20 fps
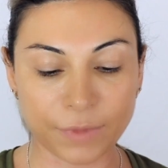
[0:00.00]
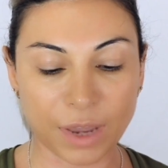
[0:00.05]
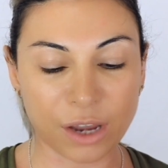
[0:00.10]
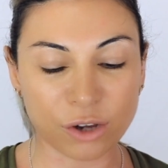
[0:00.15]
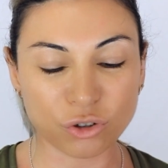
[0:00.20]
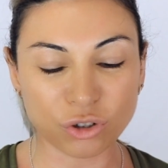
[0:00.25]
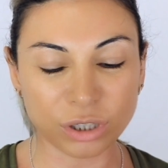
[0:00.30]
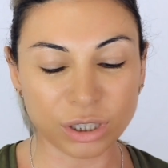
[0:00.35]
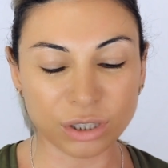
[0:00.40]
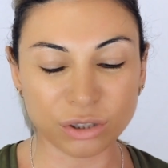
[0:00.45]
I
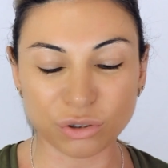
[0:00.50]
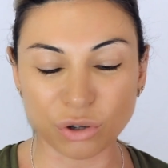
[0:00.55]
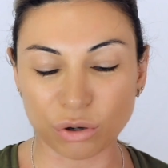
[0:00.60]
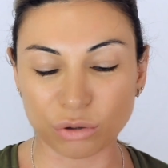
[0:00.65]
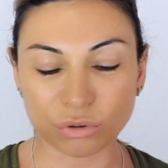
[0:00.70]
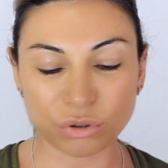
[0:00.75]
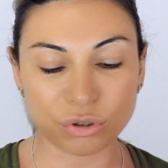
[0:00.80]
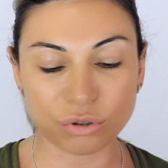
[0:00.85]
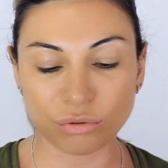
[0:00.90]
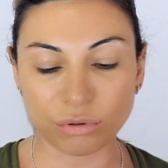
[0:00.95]
usually
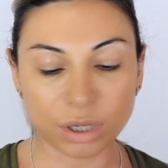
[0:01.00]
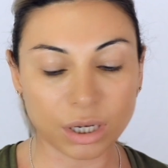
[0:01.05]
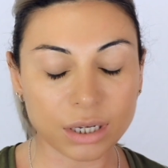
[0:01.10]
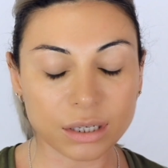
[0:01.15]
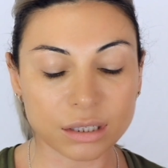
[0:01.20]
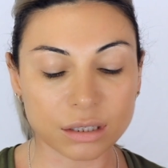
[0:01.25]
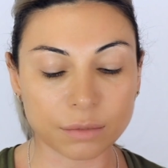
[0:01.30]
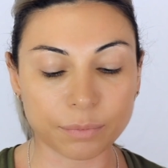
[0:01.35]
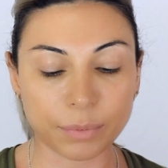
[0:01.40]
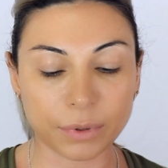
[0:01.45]
don't do
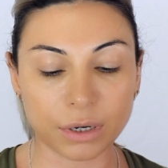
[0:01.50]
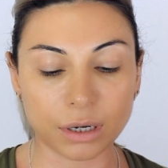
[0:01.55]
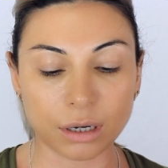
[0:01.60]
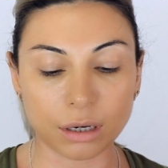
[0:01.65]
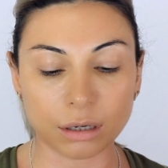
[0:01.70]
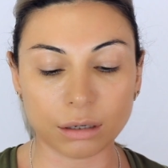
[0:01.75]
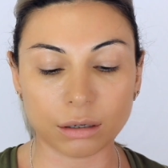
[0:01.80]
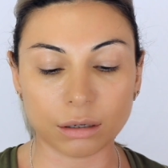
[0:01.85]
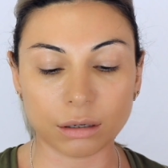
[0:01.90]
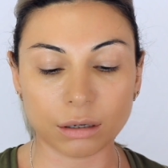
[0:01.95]
this,
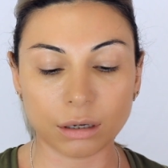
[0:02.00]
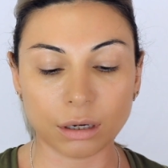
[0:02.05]
but